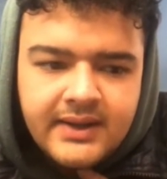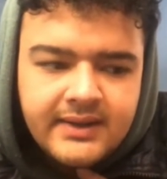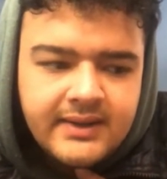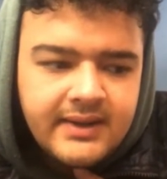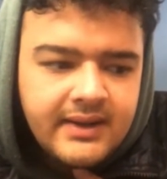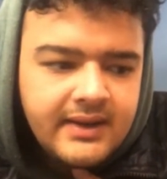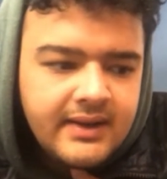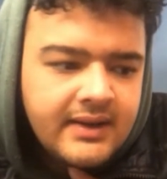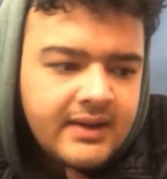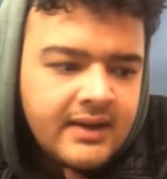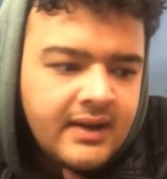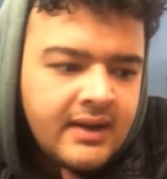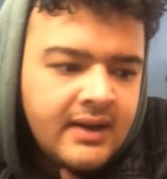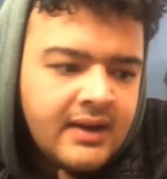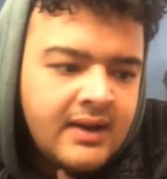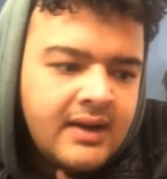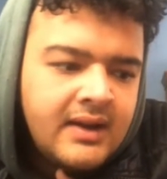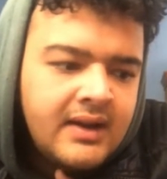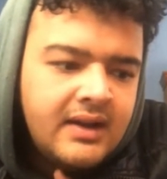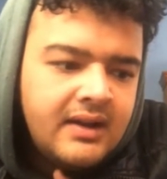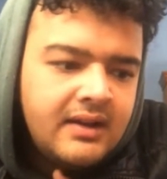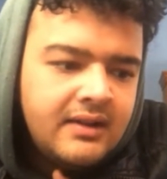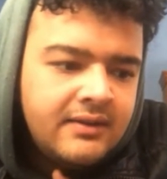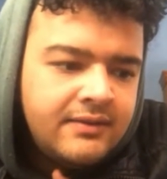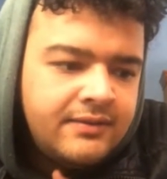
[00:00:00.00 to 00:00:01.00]
I think
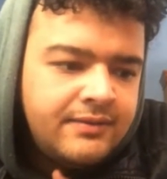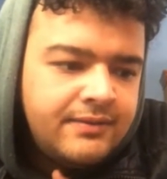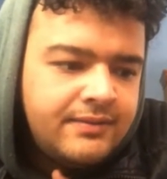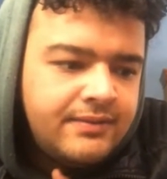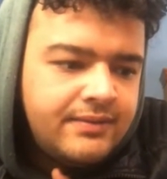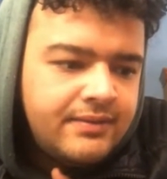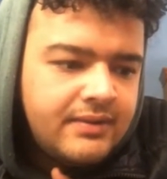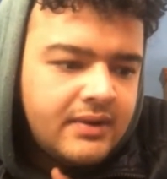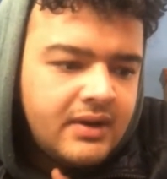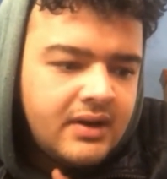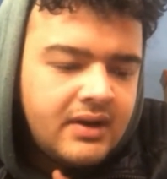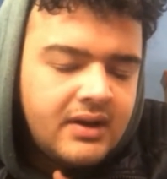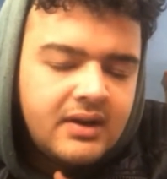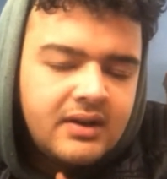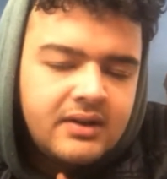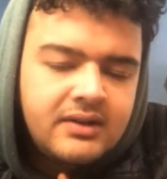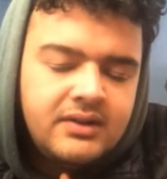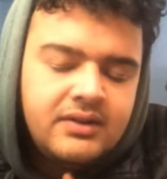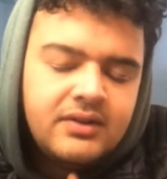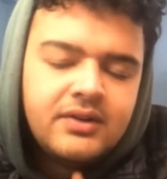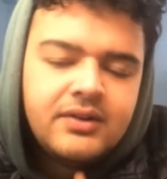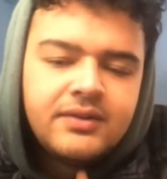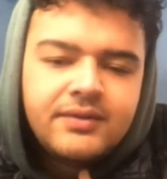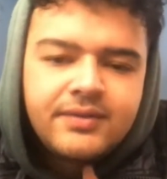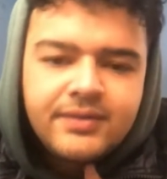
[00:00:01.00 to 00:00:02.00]
if
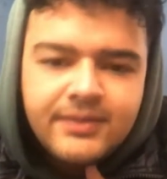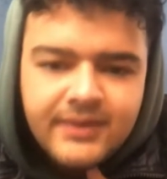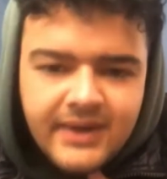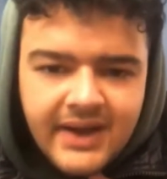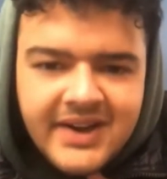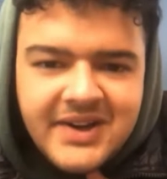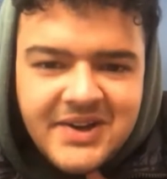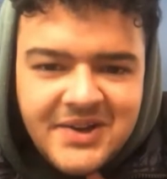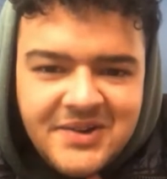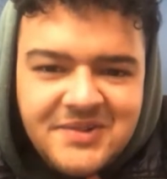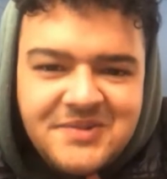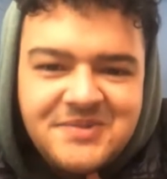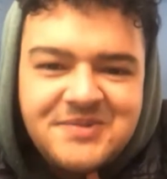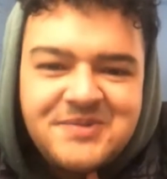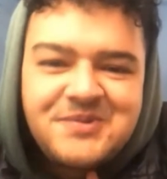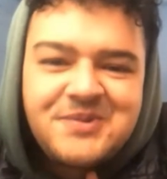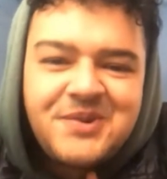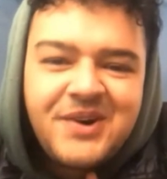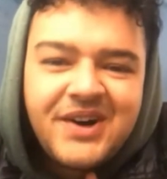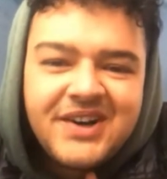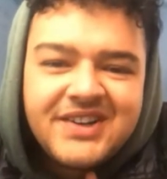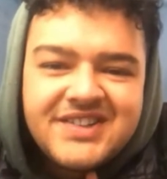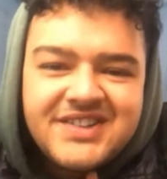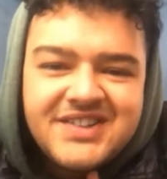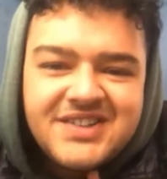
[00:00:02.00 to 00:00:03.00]
you've kind of
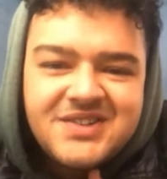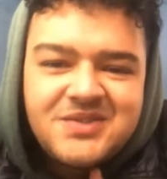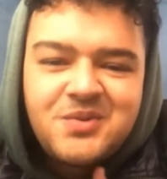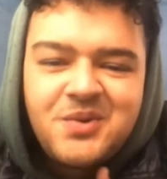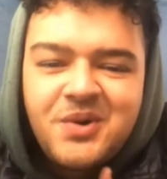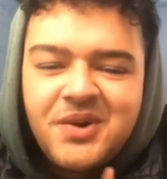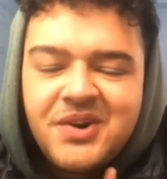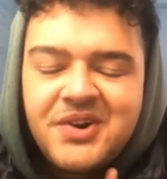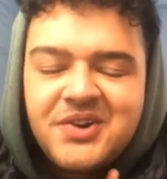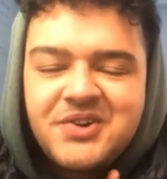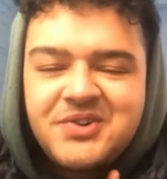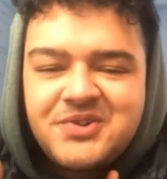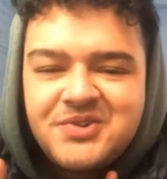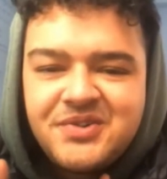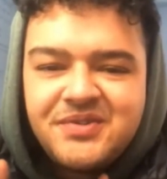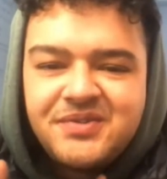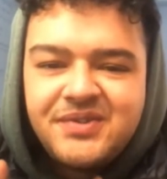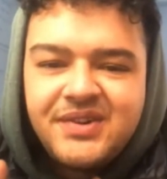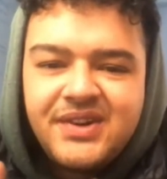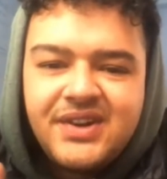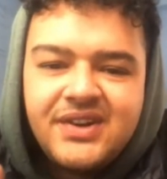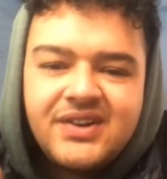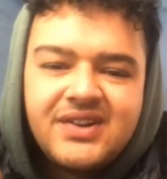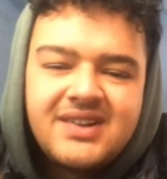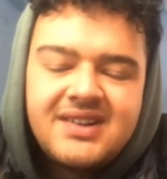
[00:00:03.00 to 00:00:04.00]
watched one or
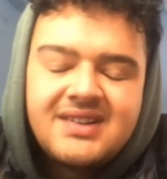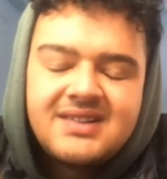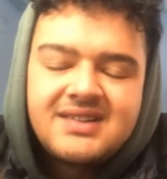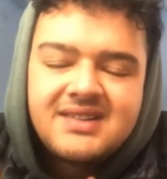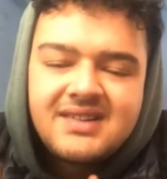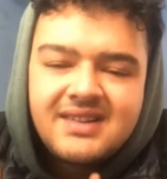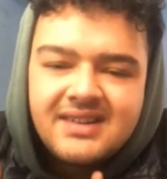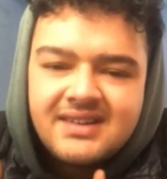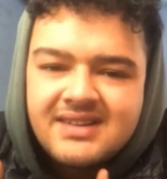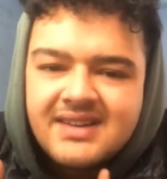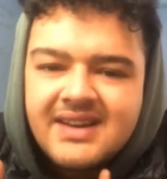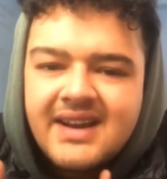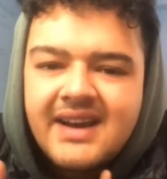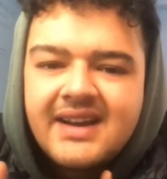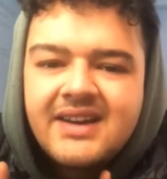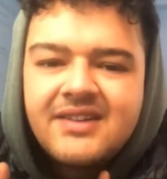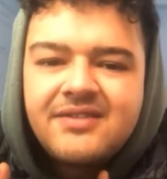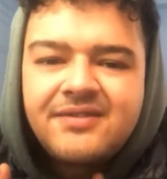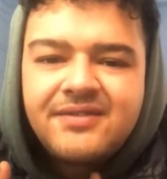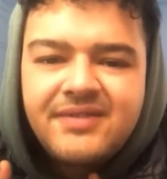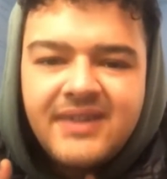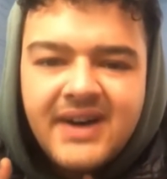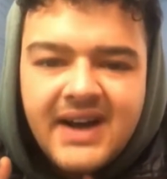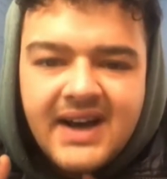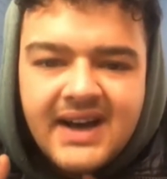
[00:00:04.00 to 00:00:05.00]
two videos, it's
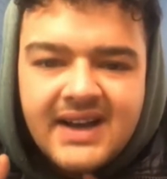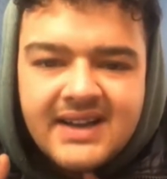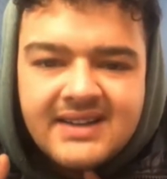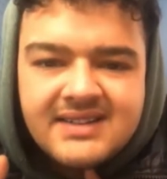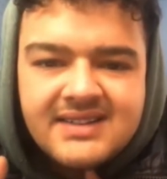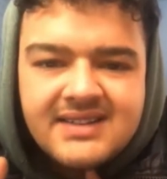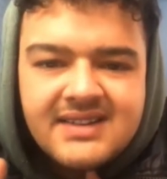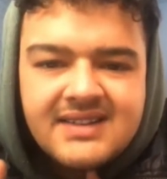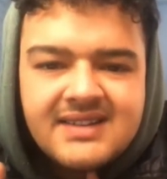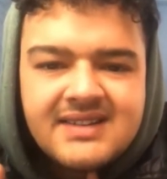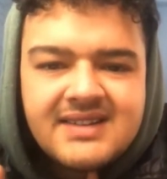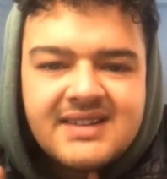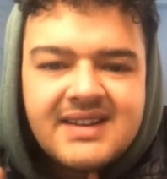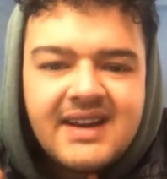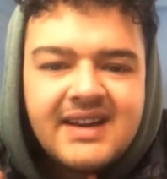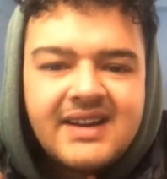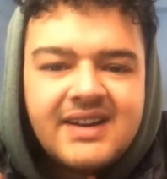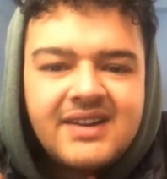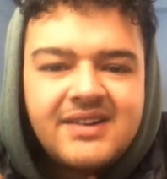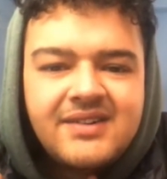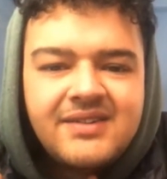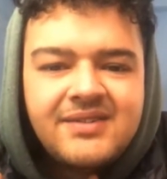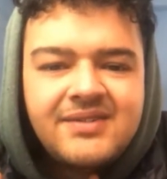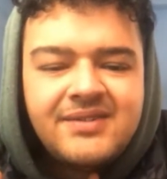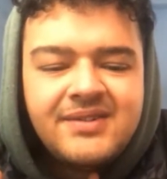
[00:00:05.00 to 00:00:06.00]
kind of fast, it's
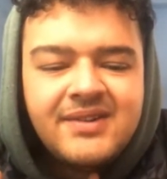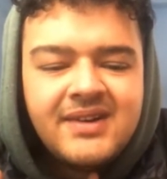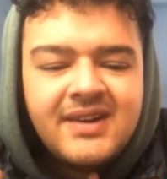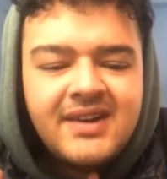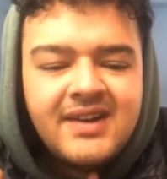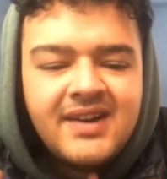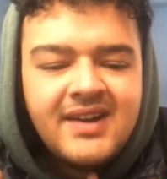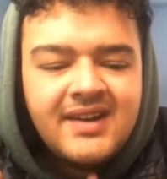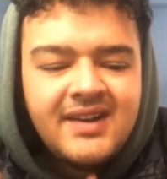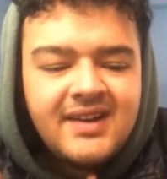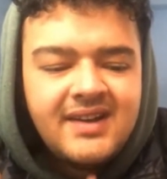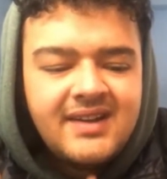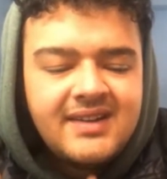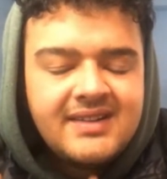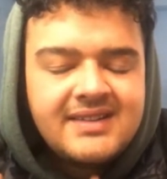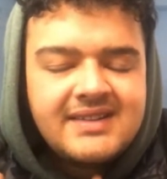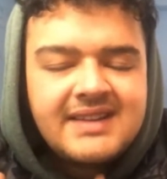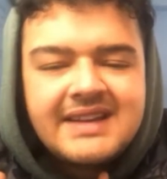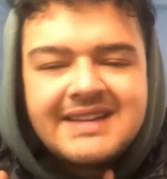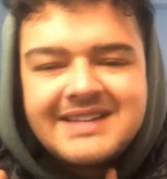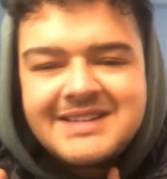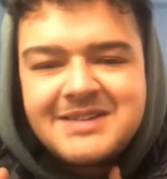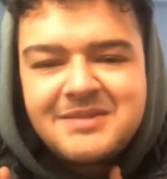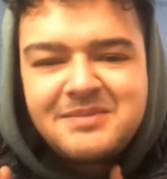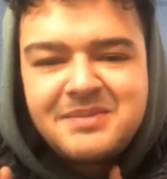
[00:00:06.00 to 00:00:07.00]
kind of
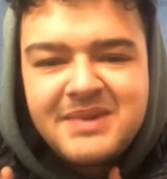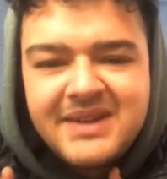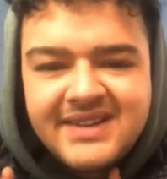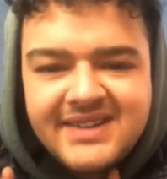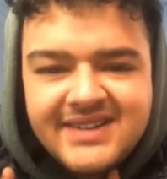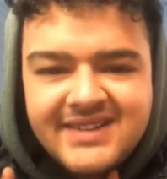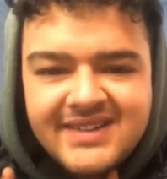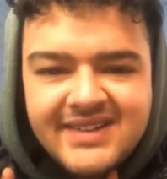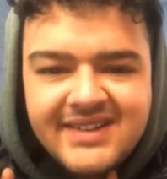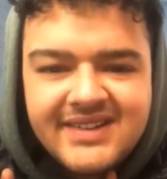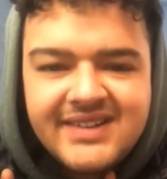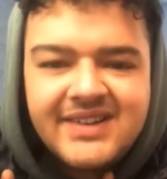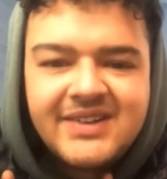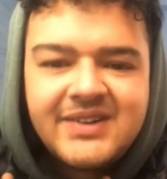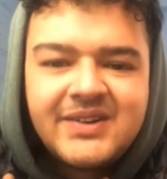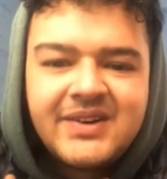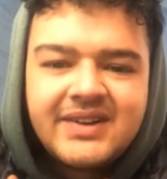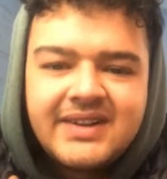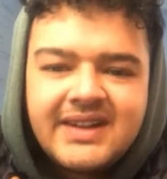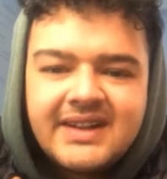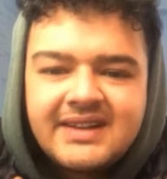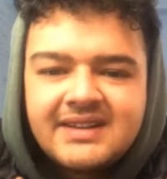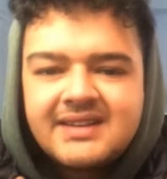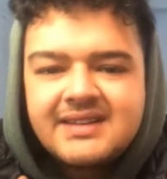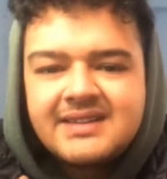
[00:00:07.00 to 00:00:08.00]
sentimental.
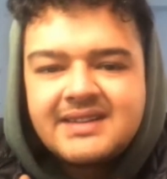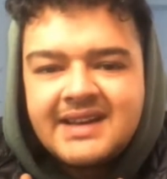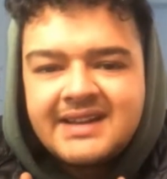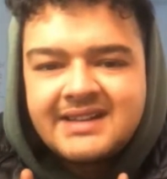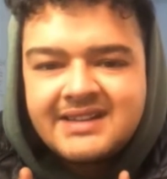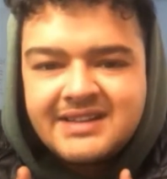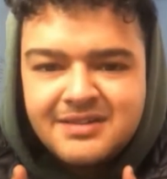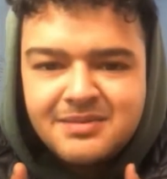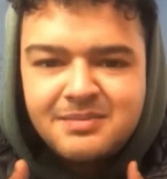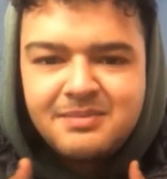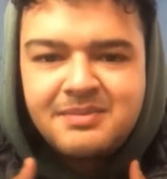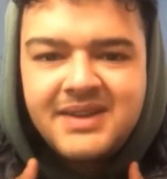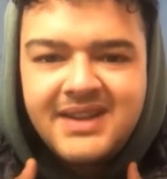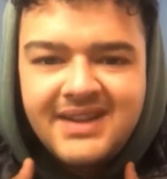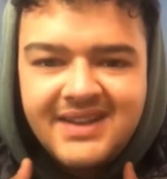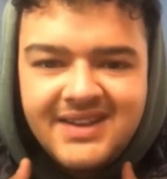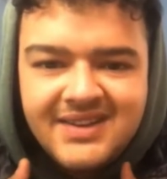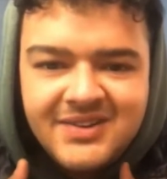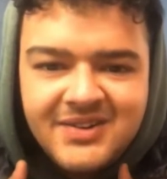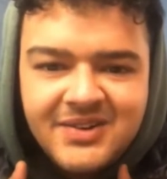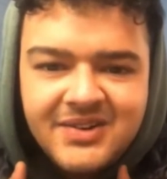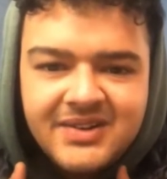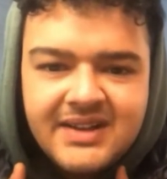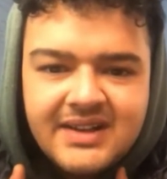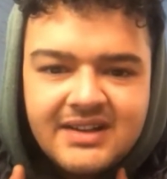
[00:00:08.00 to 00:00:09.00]
That's
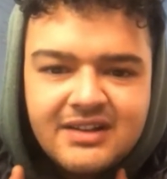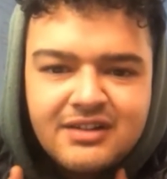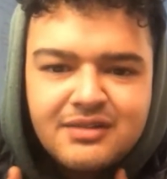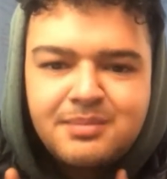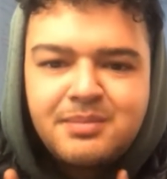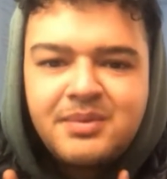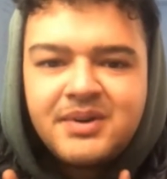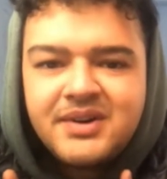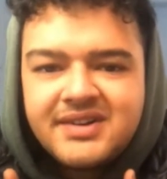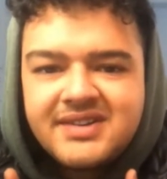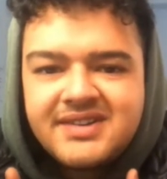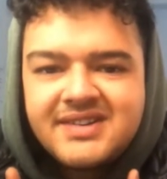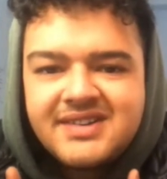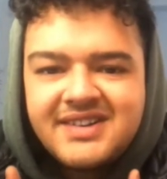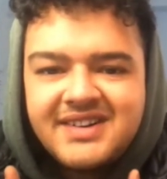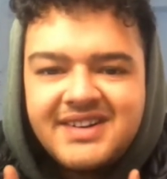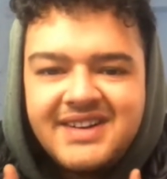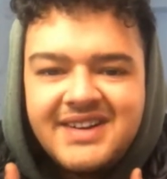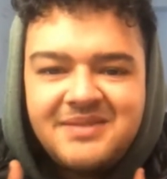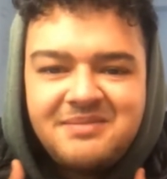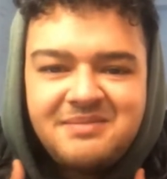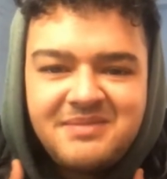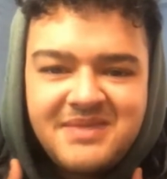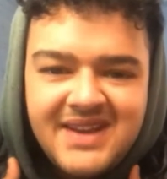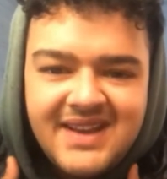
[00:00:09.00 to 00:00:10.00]
me. That's
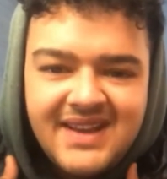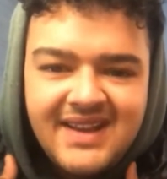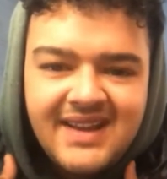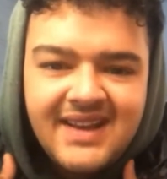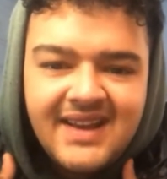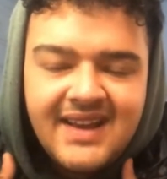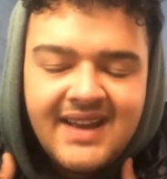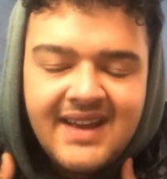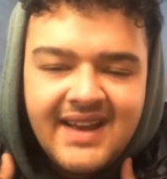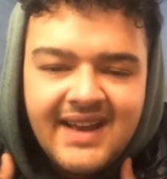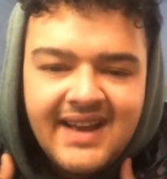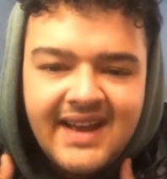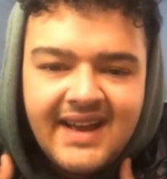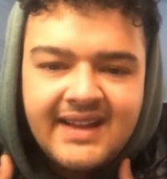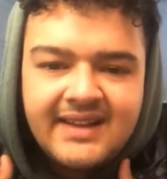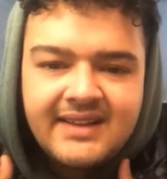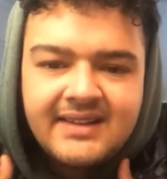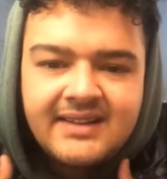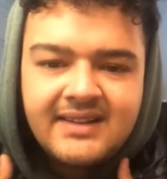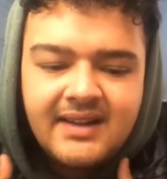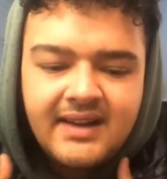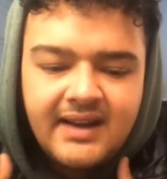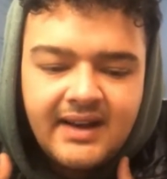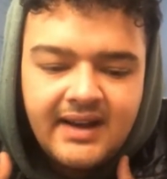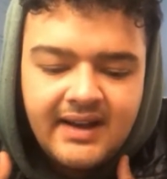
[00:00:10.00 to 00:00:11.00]
personally me.
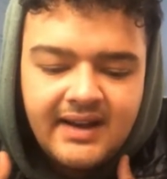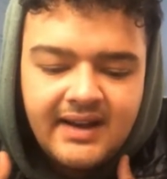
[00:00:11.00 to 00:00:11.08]
And